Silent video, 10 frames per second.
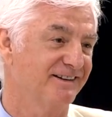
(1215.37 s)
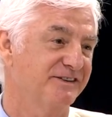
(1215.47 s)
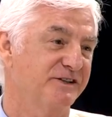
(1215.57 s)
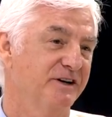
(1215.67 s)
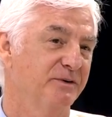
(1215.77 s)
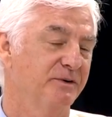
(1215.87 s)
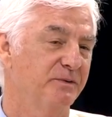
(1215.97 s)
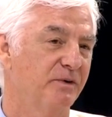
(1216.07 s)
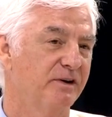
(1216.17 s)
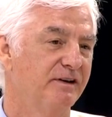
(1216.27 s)

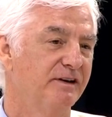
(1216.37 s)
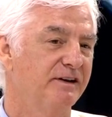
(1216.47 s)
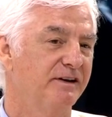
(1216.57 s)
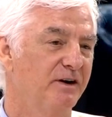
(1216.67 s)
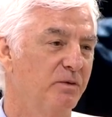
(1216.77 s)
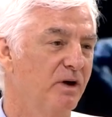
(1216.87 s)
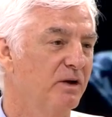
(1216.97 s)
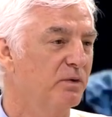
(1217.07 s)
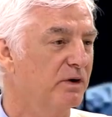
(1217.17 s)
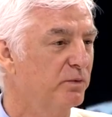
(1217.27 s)
So, you know,
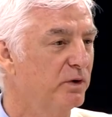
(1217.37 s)
while